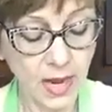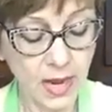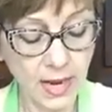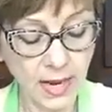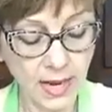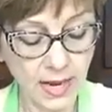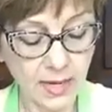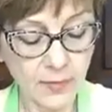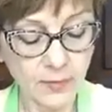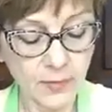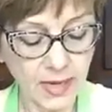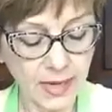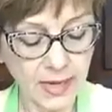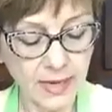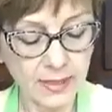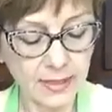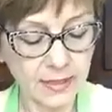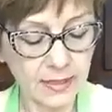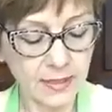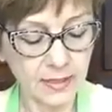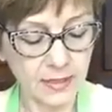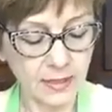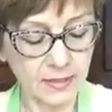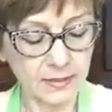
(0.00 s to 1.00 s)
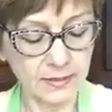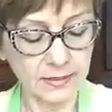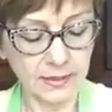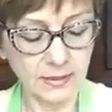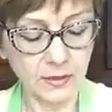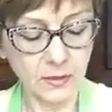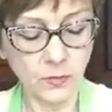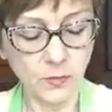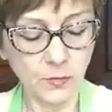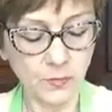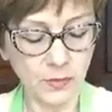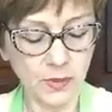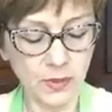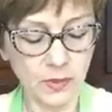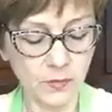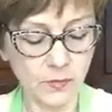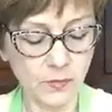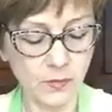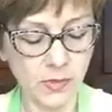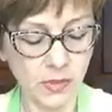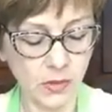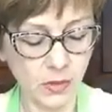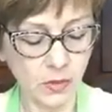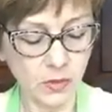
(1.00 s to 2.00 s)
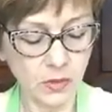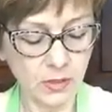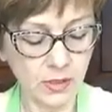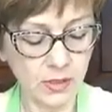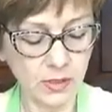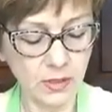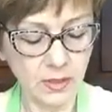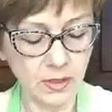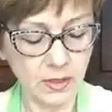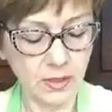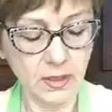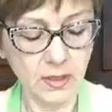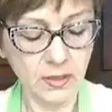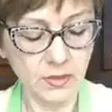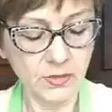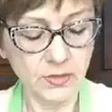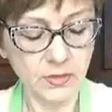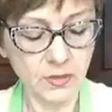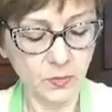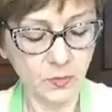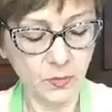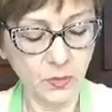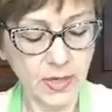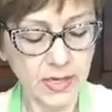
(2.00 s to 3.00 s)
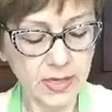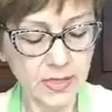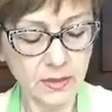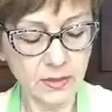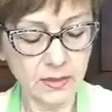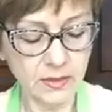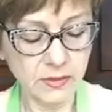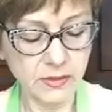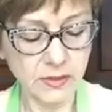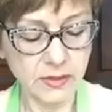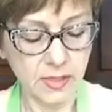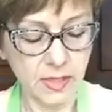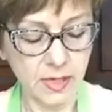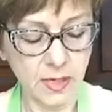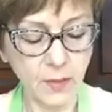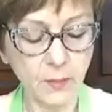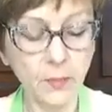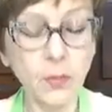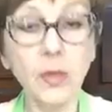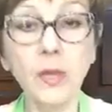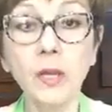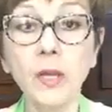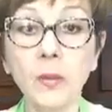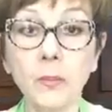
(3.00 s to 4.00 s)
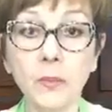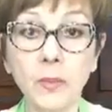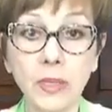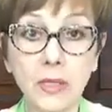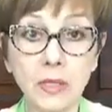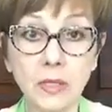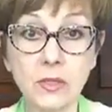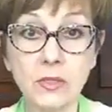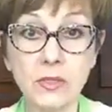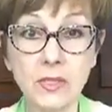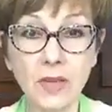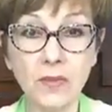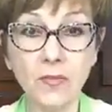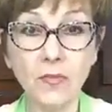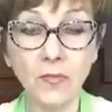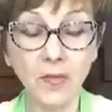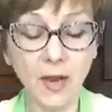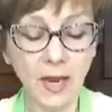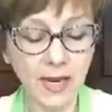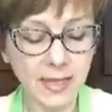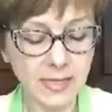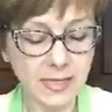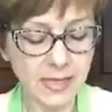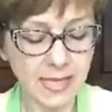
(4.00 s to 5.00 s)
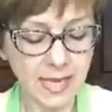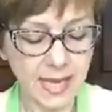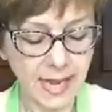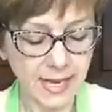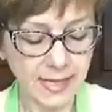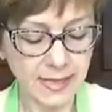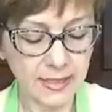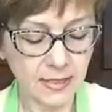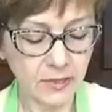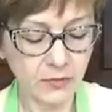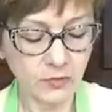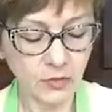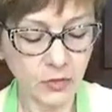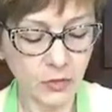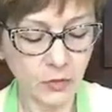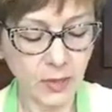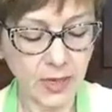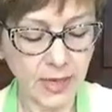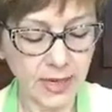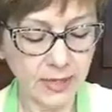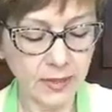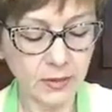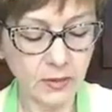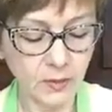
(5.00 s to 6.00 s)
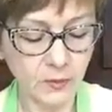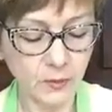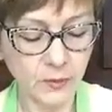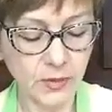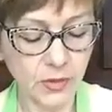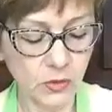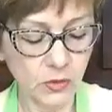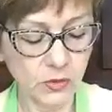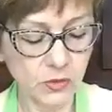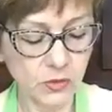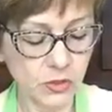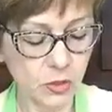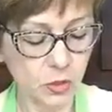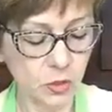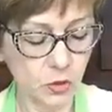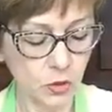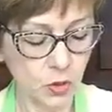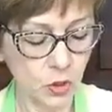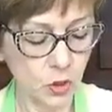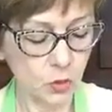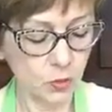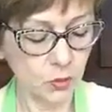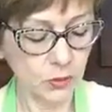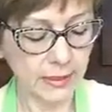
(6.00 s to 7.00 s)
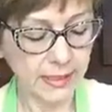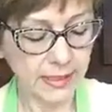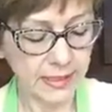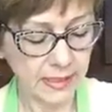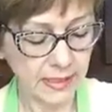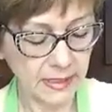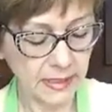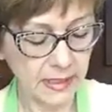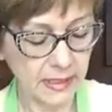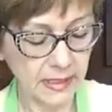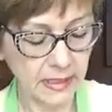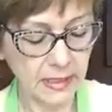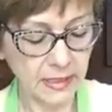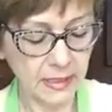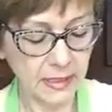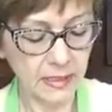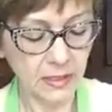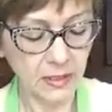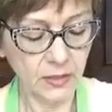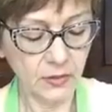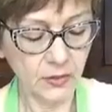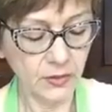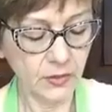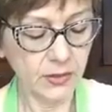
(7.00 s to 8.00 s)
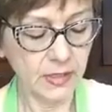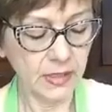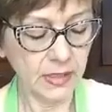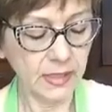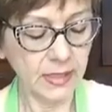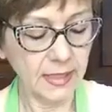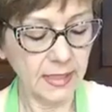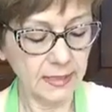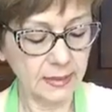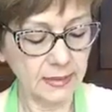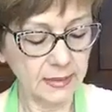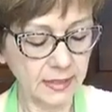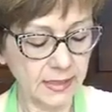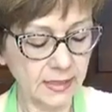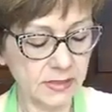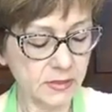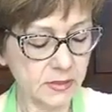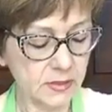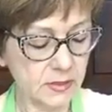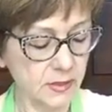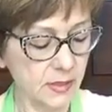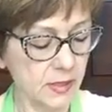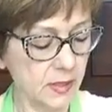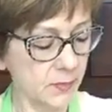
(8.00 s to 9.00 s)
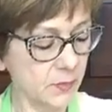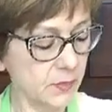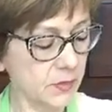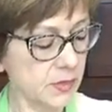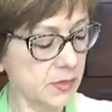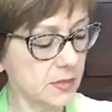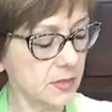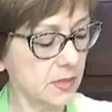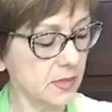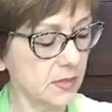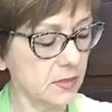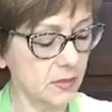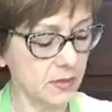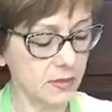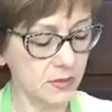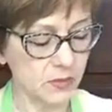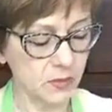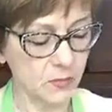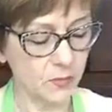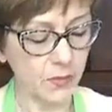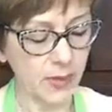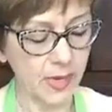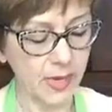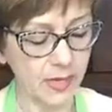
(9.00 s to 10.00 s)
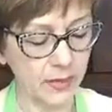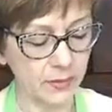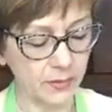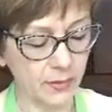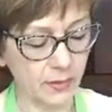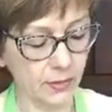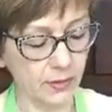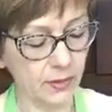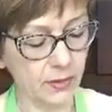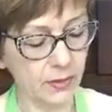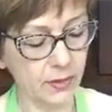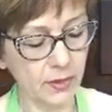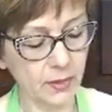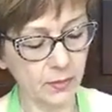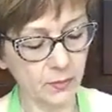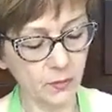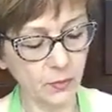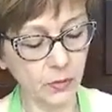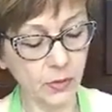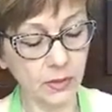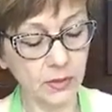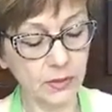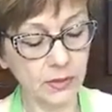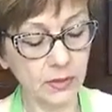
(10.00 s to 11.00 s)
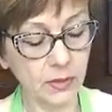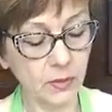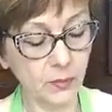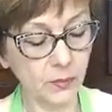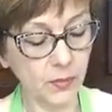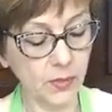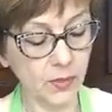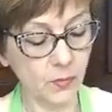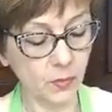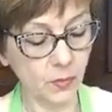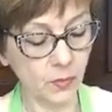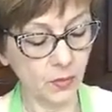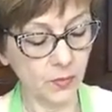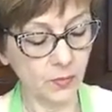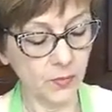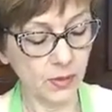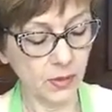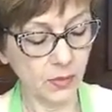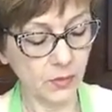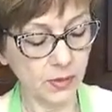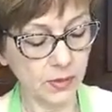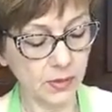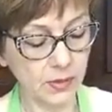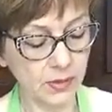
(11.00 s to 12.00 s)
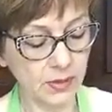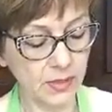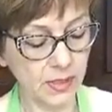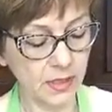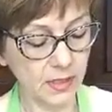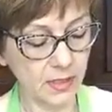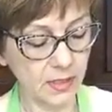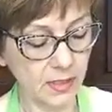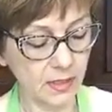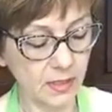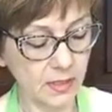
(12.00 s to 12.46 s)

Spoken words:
I'm adding a little bit of milk to break this up because I find that if you add the milk slowly, you're going to get less lumps in this batter. Put a little bit more milk in there.